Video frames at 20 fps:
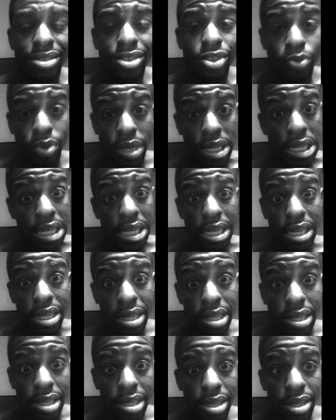20
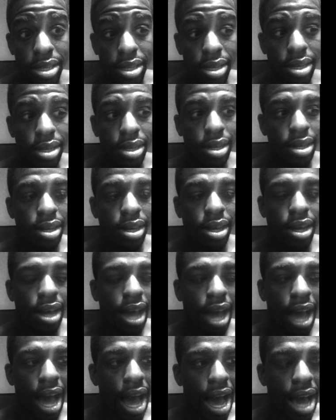years,
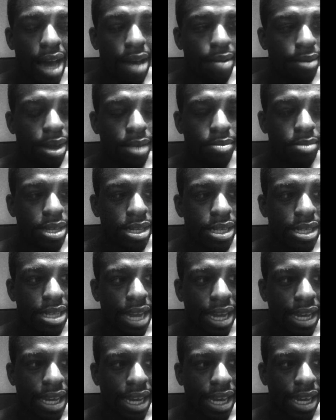I'm just
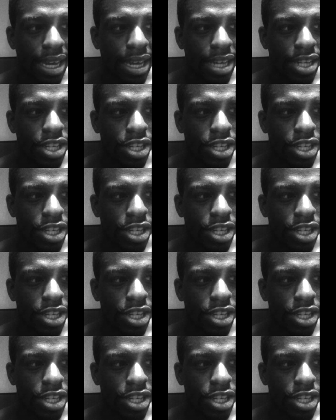not getting it.